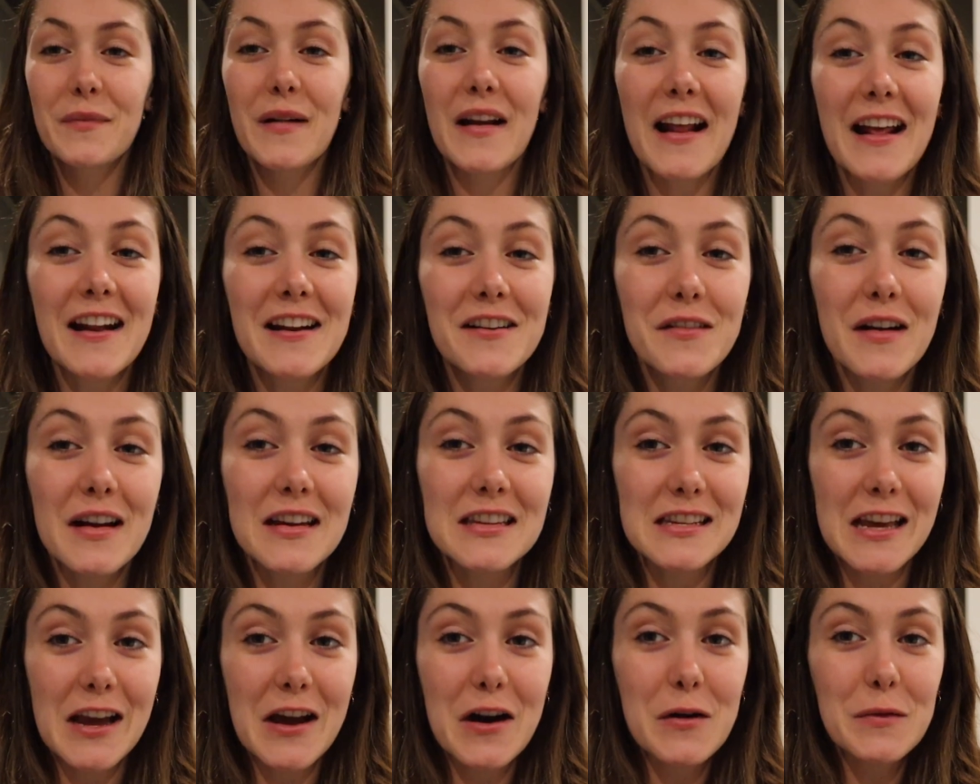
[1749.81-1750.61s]
But
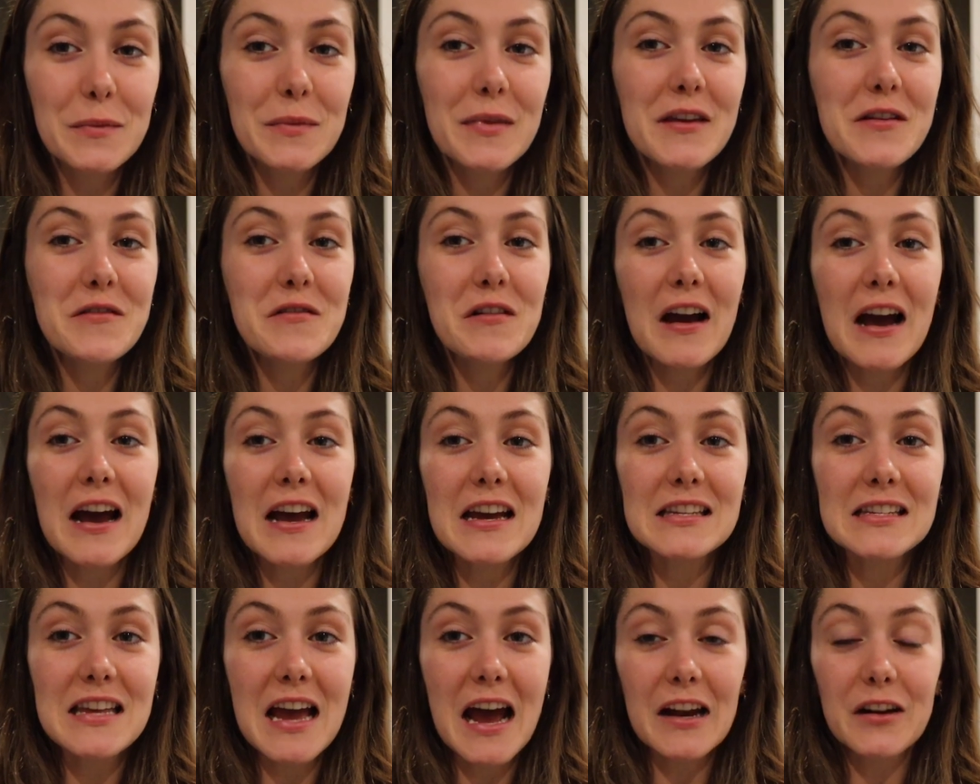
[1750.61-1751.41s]
anyways, I hope that you
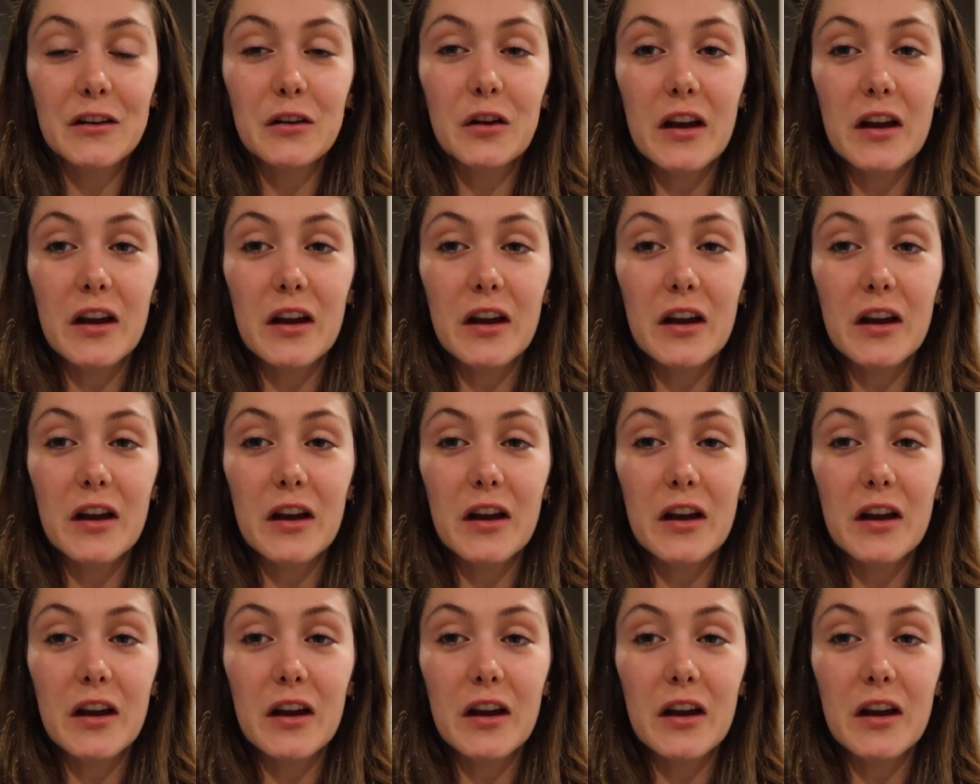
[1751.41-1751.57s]
guys had